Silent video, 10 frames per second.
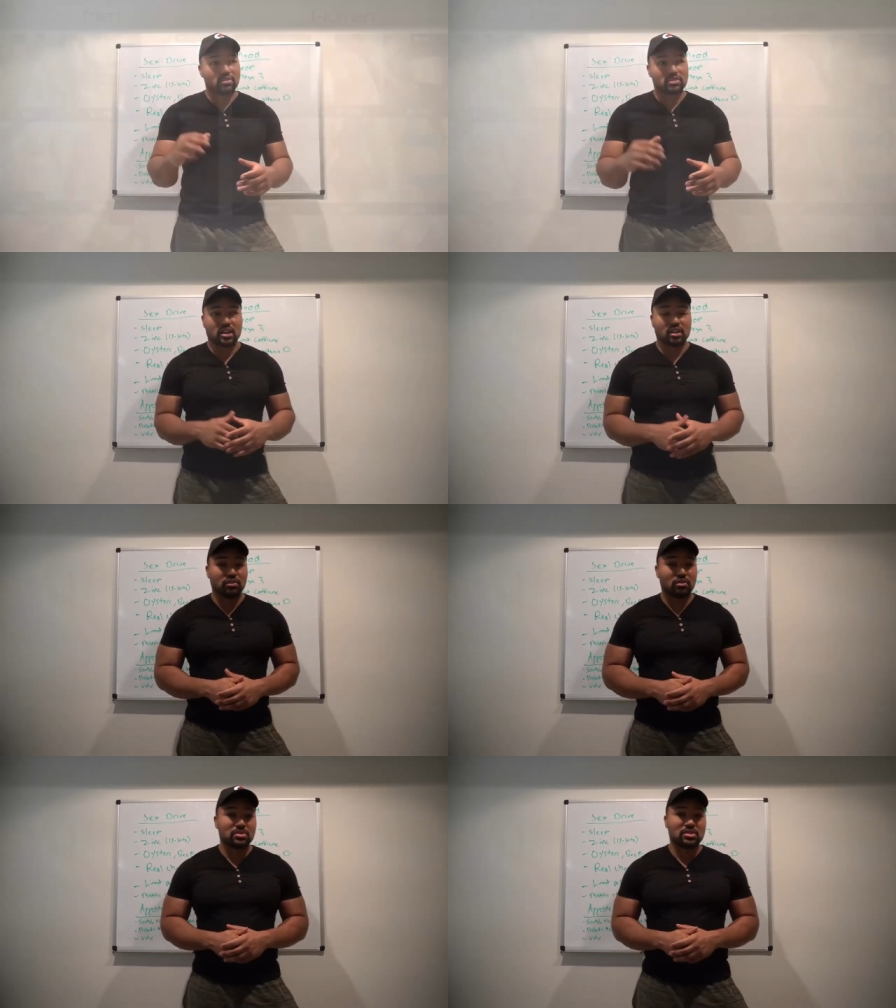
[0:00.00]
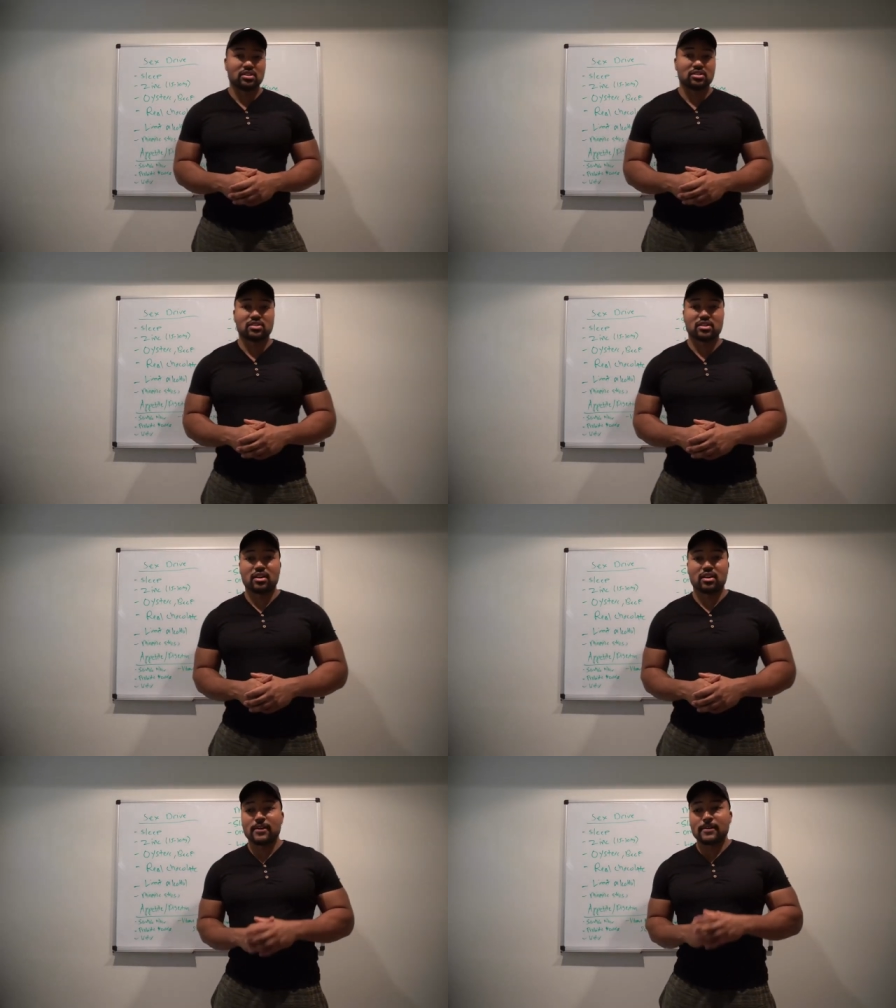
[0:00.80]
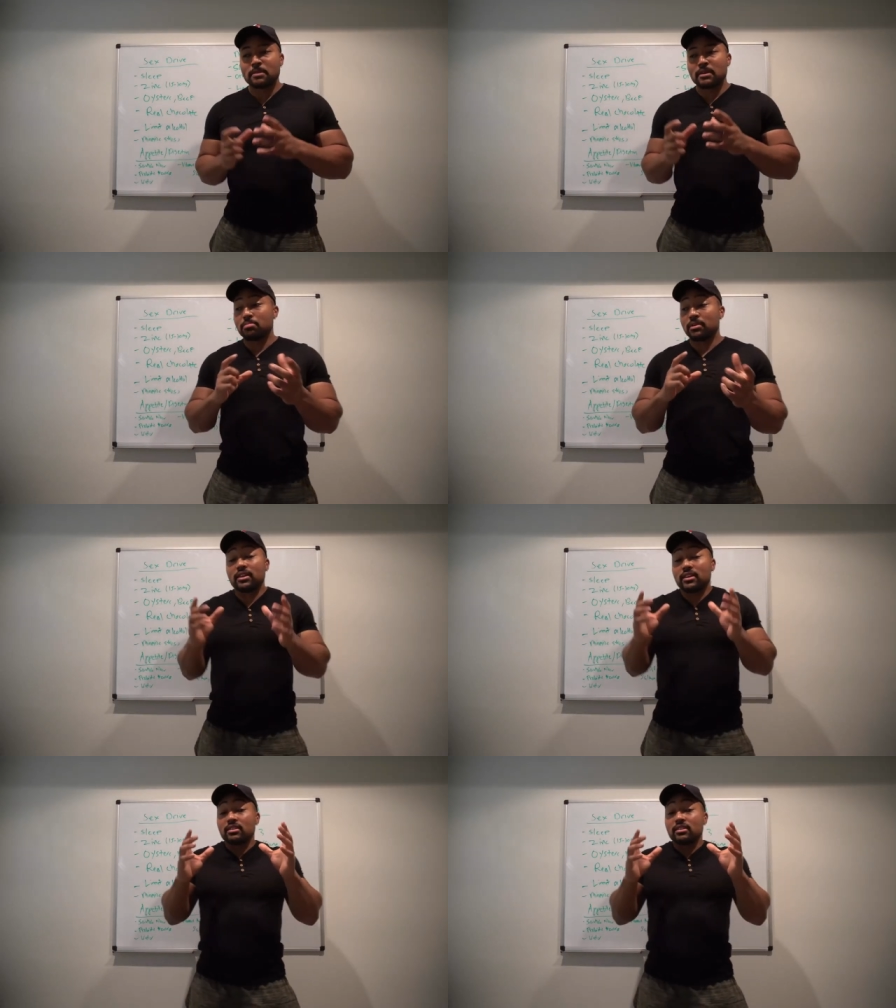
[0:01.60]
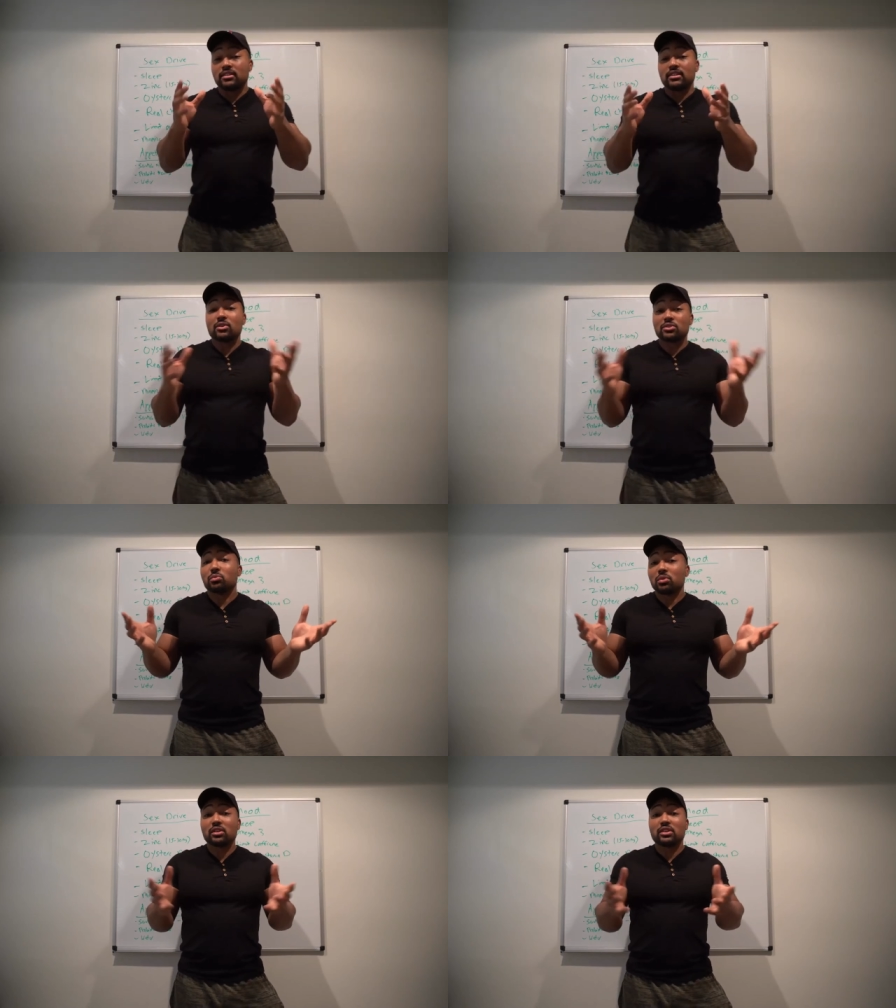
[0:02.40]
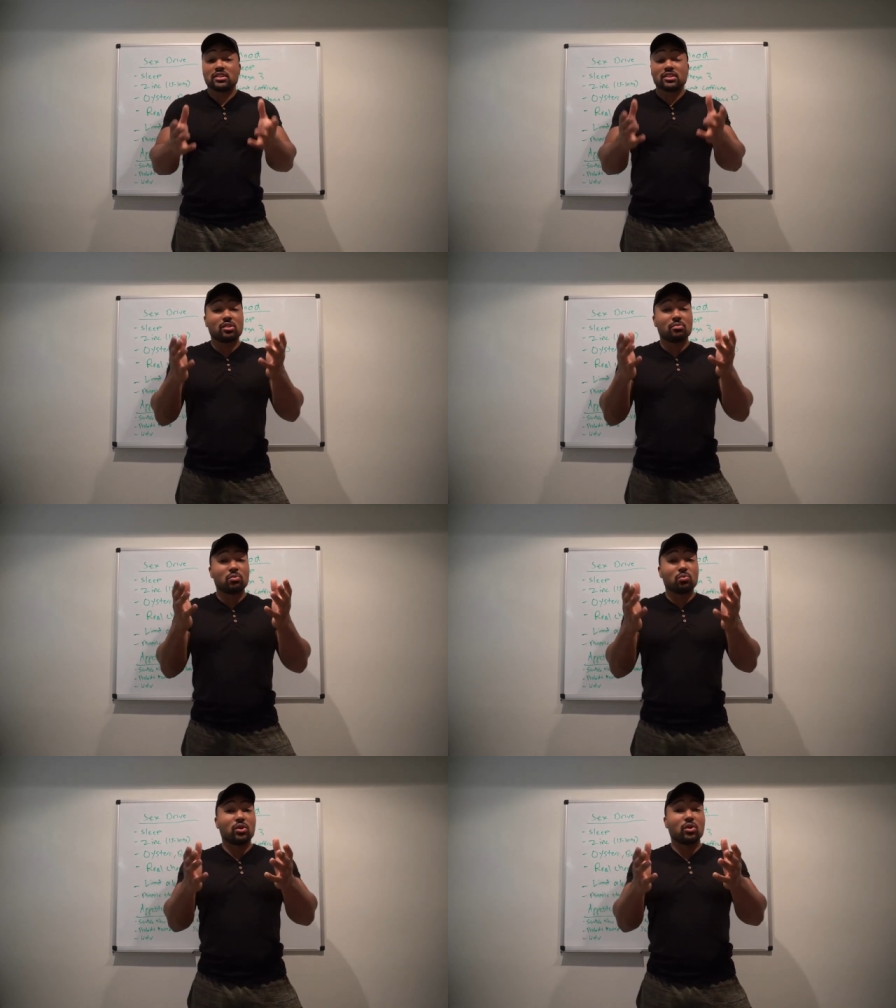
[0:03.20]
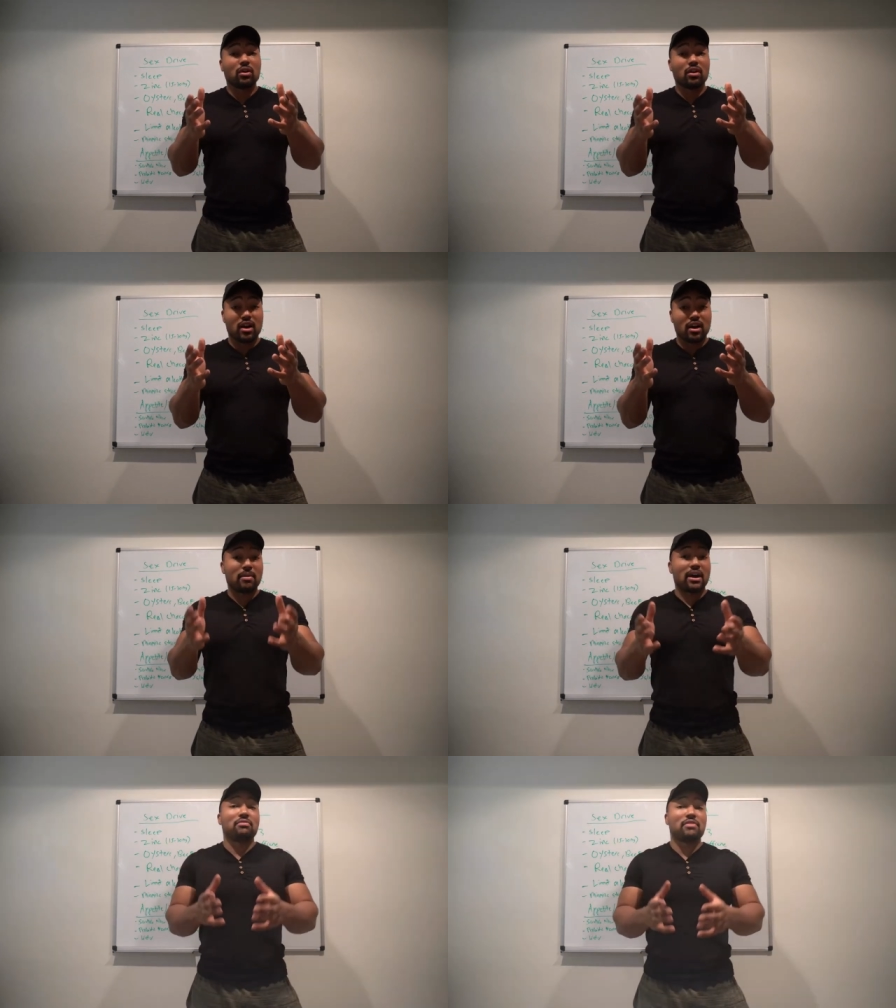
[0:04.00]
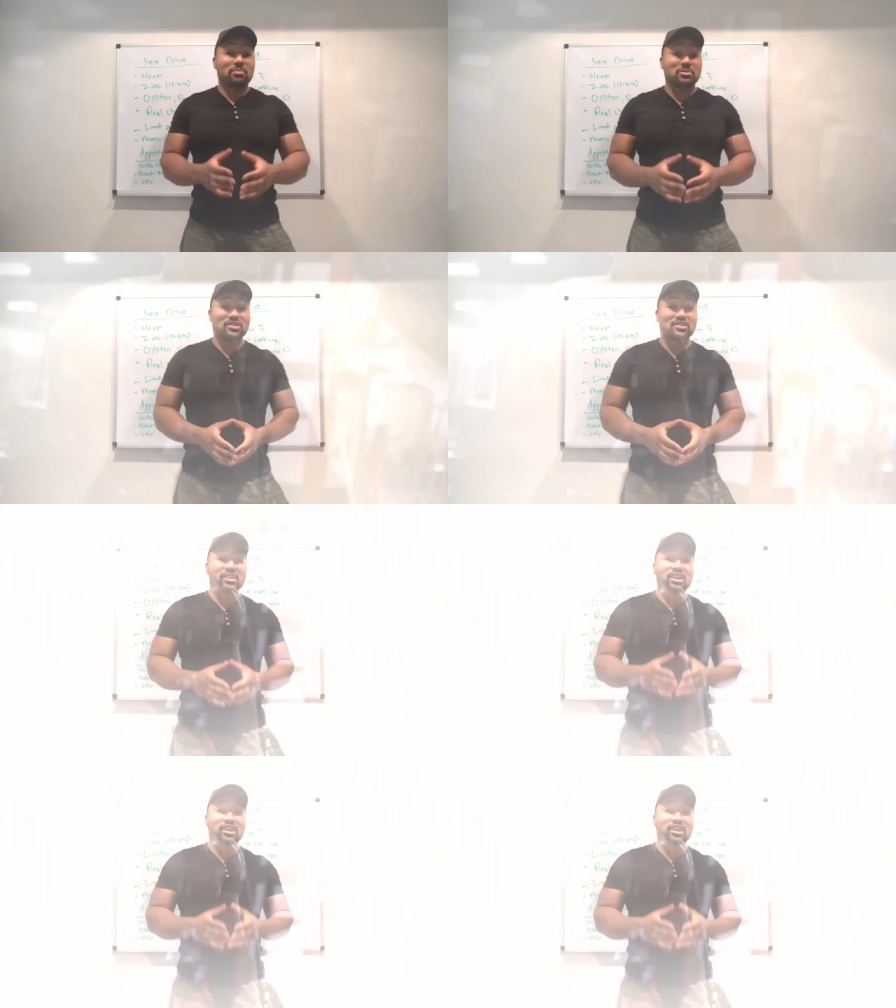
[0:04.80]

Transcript: or take a few percentages uh, but those are realistically going to be real uh, body fat percentages that